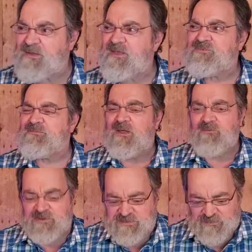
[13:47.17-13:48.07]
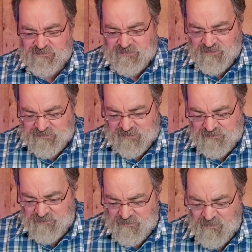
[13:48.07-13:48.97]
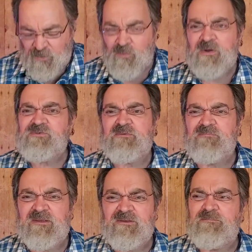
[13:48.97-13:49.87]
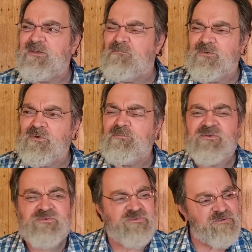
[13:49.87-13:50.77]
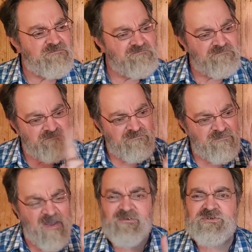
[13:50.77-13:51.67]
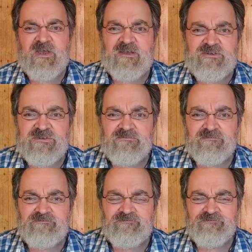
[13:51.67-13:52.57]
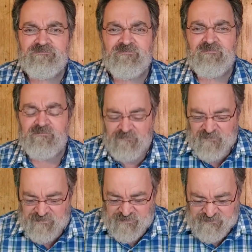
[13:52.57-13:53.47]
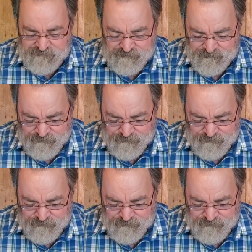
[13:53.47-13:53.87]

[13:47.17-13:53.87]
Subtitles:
I asked him that question when I was a young kid. What does it mean to be immutable? He says, never change. I said,